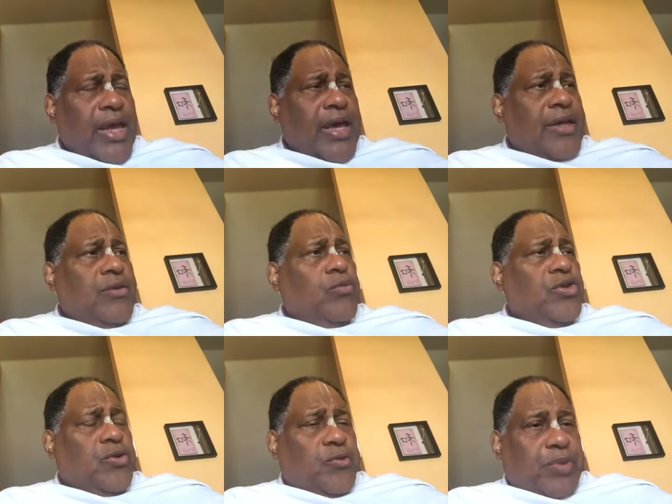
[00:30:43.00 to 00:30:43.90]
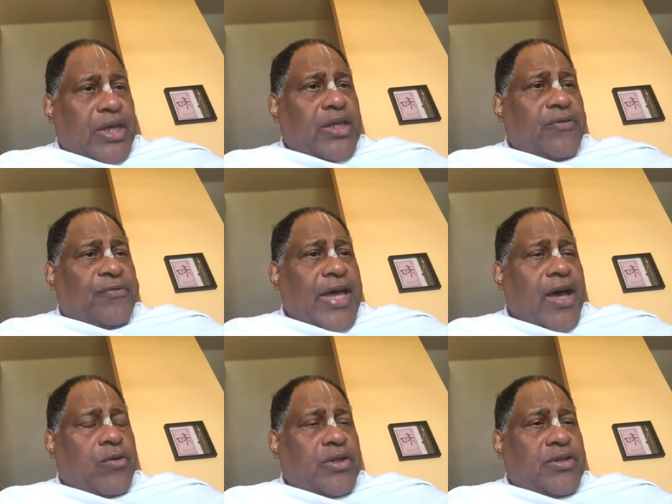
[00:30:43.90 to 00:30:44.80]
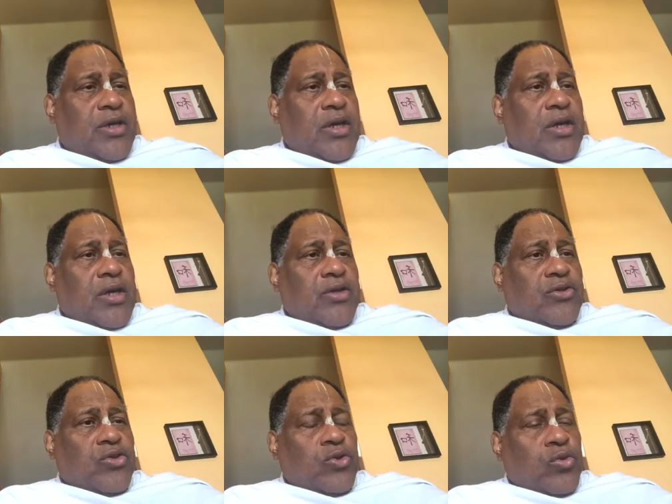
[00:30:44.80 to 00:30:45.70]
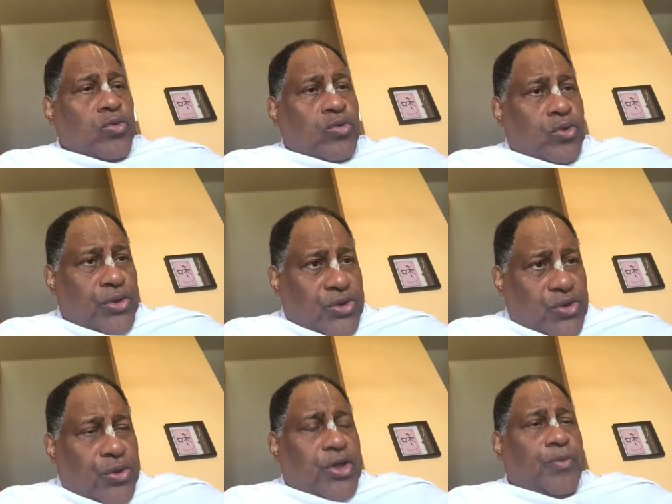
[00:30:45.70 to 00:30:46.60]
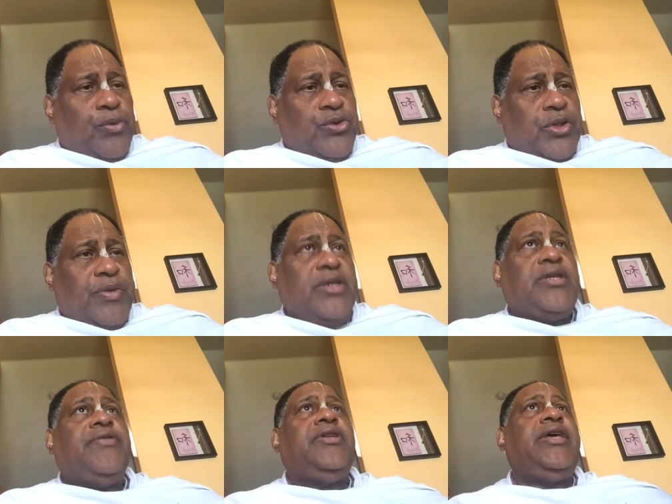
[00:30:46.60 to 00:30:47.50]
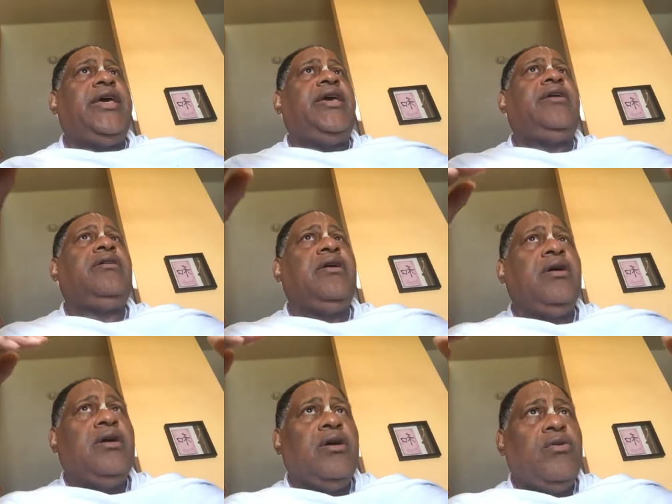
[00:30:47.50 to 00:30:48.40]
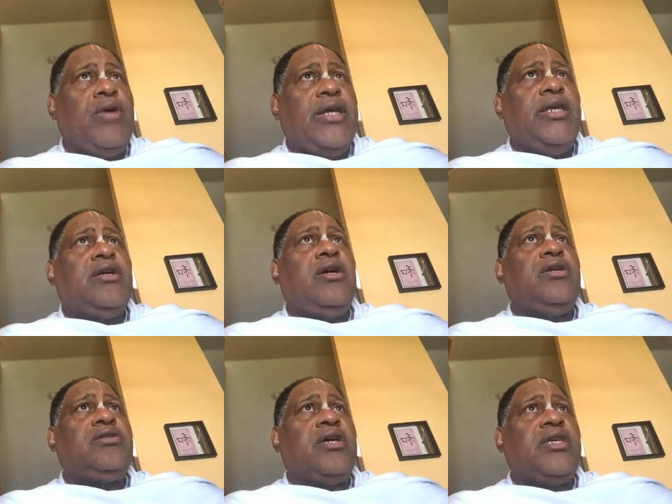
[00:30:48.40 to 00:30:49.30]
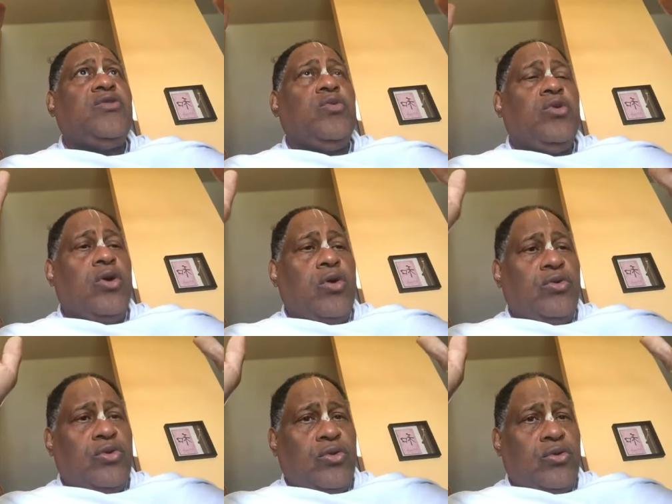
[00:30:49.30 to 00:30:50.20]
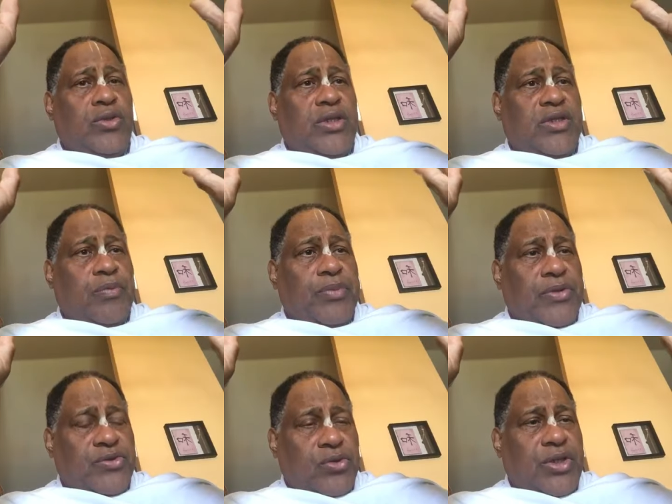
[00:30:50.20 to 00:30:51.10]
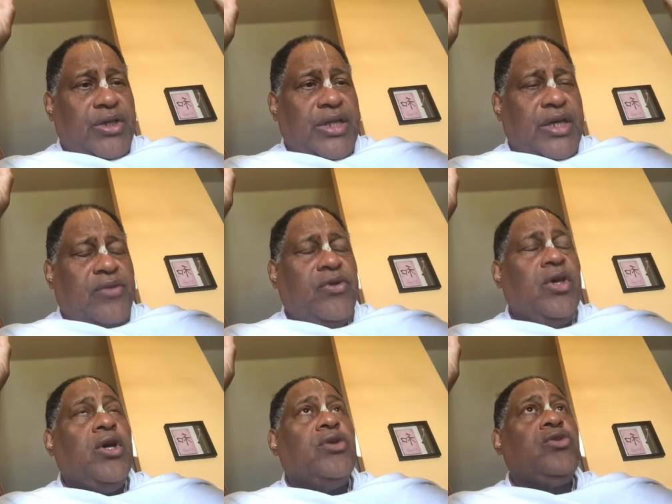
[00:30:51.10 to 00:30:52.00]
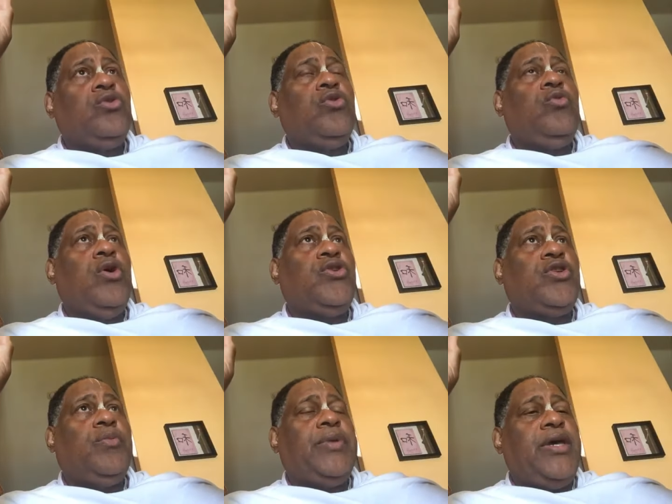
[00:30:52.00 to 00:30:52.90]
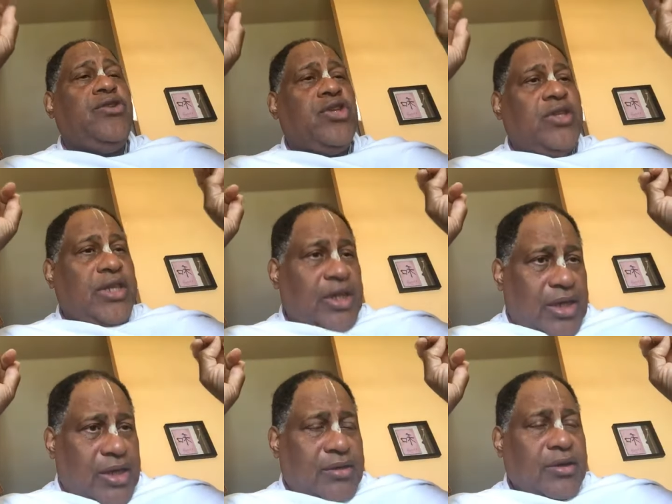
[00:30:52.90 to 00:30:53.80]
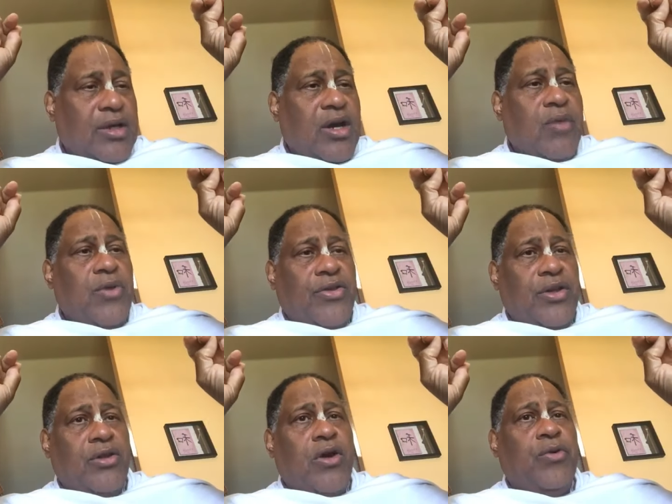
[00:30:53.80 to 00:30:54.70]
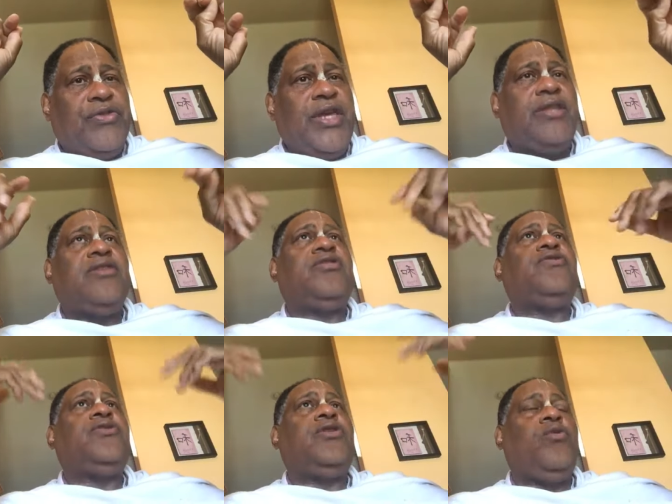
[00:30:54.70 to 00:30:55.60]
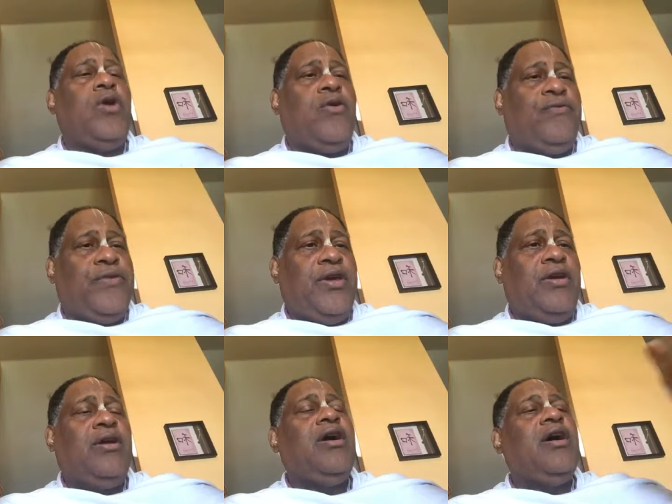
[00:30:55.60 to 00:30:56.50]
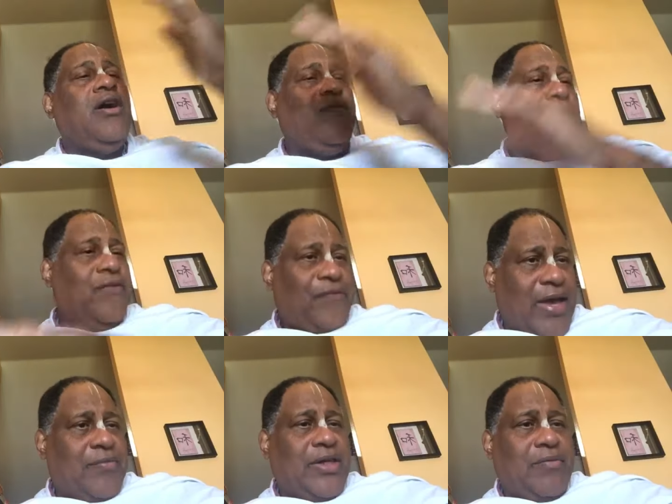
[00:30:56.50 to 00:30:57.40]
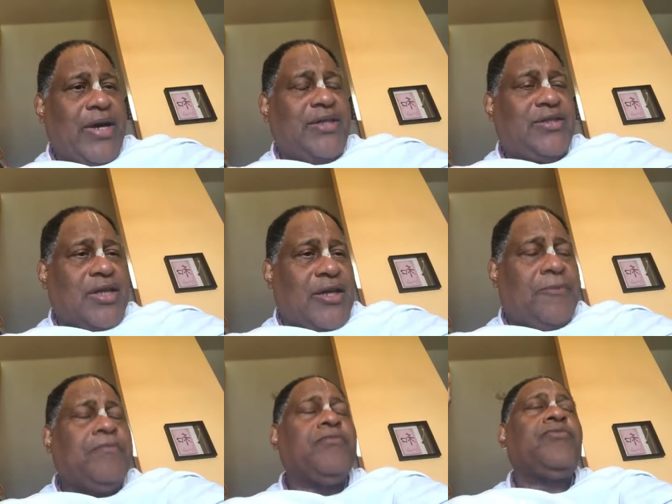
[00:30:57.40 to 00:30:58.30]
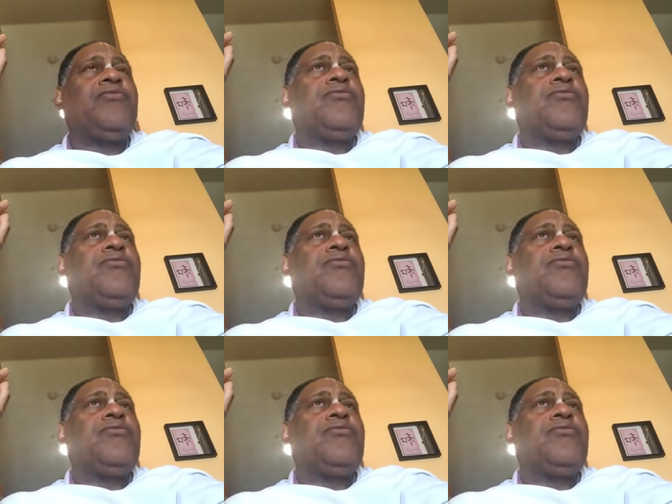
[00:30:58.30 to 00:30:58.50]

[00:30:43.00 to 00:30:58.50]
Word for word: and when she was picking the flowers, to do the Surya Puja, because every day Radhika and her Sakhis will go to the temple of Surya Dev to do worship, and Jatila, her mother-in-law, will think this is for the welfare of our family. My son,